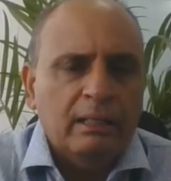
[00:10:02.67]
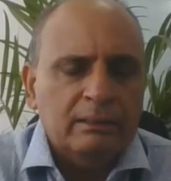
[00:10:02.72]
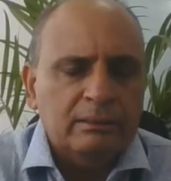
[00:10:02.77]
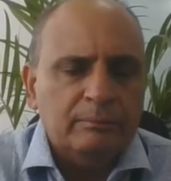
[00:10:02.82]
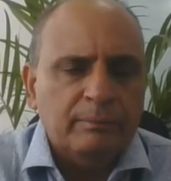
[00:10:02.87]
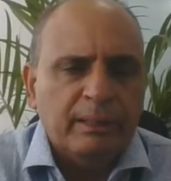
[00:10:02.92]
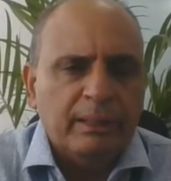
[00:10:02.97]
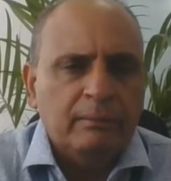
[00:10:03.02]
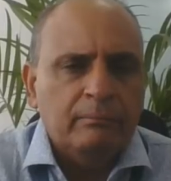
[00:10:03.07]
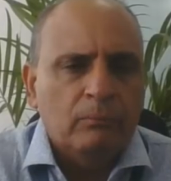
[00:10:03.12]

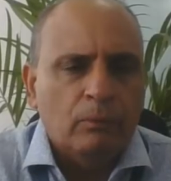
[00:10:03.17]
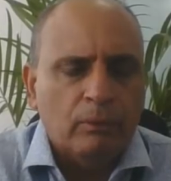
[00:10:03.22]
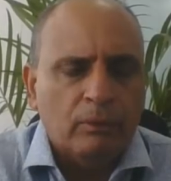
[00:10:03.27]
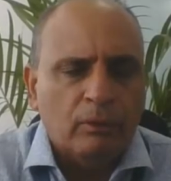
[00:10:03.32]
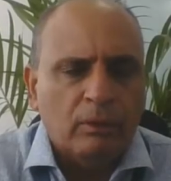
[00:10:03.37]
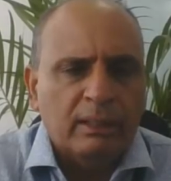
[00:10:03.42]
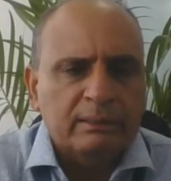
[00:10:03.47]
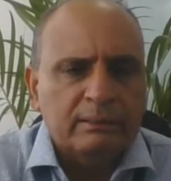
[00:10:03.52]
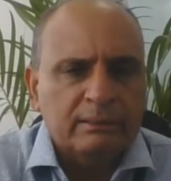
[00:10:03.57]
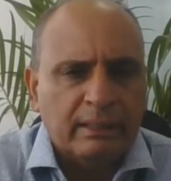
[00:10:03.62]
been more or
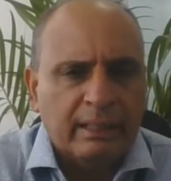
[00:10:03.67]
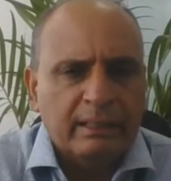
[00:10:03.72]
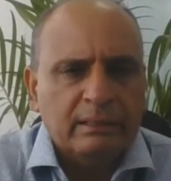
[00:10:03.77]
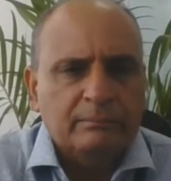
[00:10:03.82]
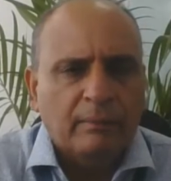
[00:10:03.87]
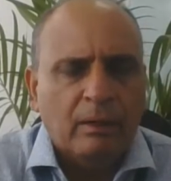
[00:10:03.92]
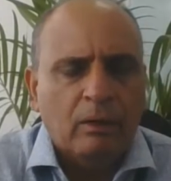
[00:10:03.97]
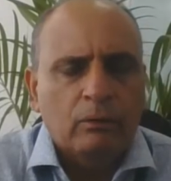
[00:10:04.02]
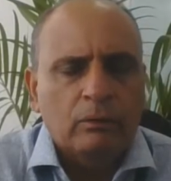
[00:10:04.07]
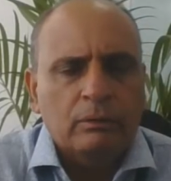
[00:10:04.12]
less range
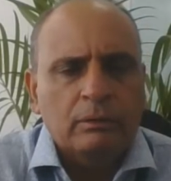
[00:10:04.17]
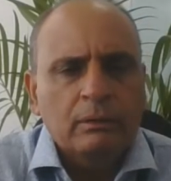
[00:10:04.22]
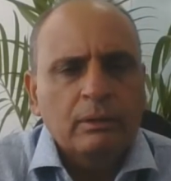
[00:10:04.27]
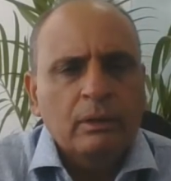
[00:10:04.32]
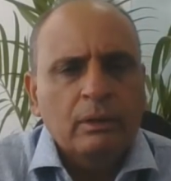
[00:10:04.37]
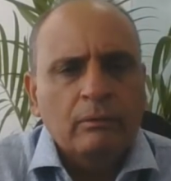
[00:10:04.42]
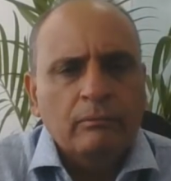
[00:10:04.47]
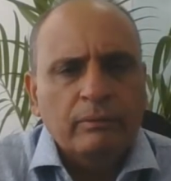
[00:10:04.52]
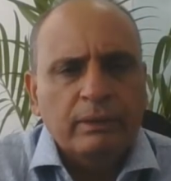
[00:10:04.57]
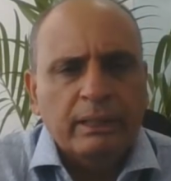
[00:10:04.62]
bound
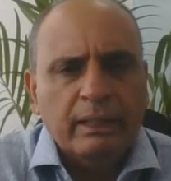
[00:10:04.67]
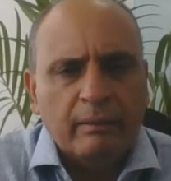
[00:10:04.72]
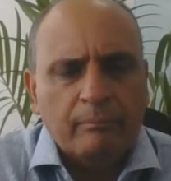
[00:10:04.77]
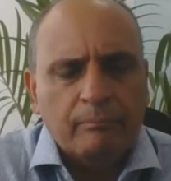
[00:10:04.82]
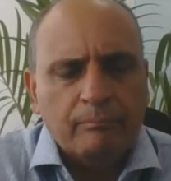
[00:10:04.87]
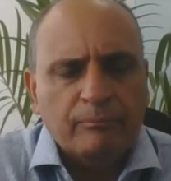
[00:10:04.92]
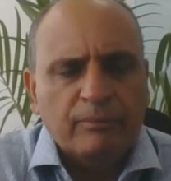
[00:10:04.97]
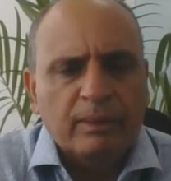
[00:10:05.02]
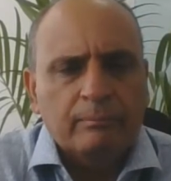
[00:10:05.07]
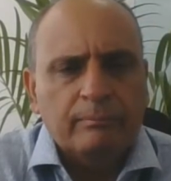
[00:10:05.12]
with an
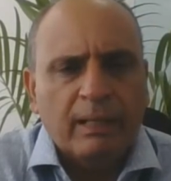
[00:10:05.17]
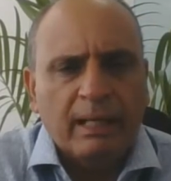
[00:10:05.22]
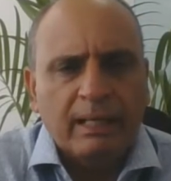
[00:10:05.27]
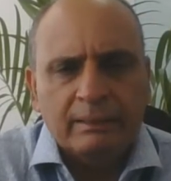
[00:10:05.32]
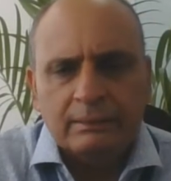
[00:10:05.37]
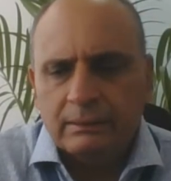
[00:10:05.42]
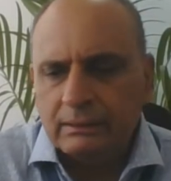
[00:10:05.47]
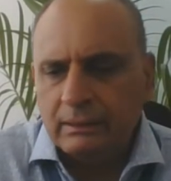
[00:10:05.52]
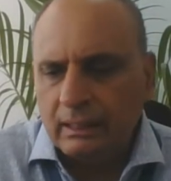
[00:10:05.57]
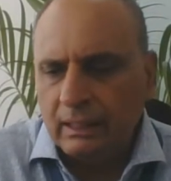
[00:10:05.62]
upward bias
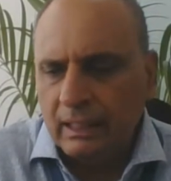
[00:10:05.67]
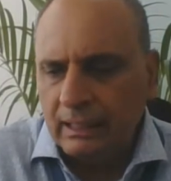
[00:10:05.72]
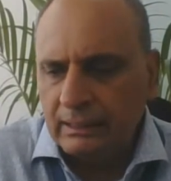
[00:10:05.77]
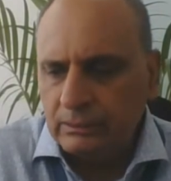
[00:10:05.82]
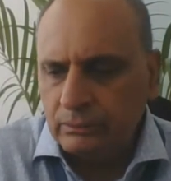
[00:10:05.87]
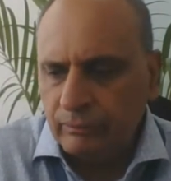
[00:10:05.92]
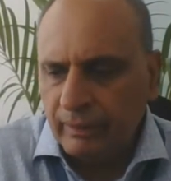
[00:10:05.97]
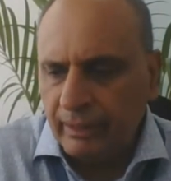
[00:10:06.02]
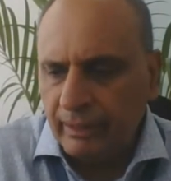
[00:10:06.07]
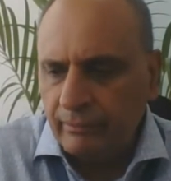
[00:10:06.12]
in the last
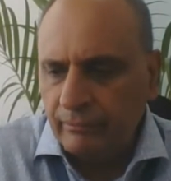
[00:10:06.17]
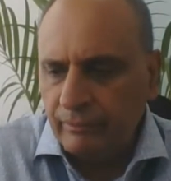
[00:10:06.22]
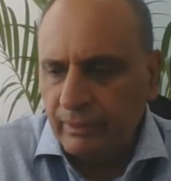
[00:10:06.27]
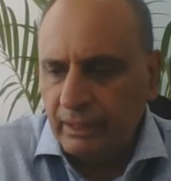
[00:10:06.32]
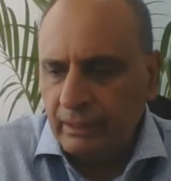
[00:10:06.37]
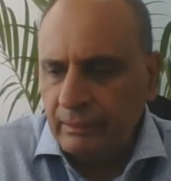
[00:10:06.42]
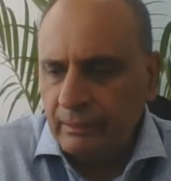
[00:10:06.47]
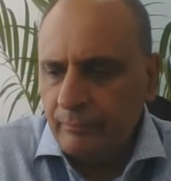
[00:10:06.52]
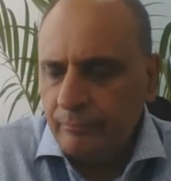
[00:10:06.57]
week.